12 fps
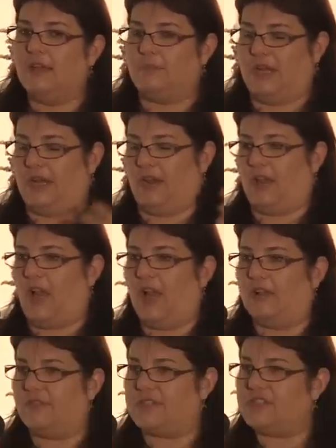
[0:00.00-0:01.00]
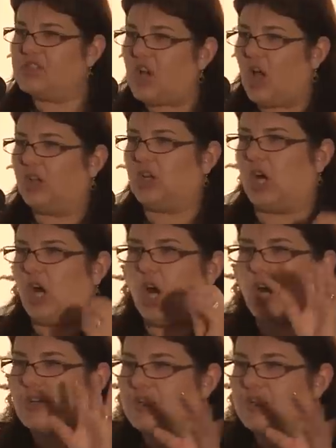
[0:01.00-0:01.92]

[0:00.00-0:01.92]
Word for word: meaning kind of a skulker or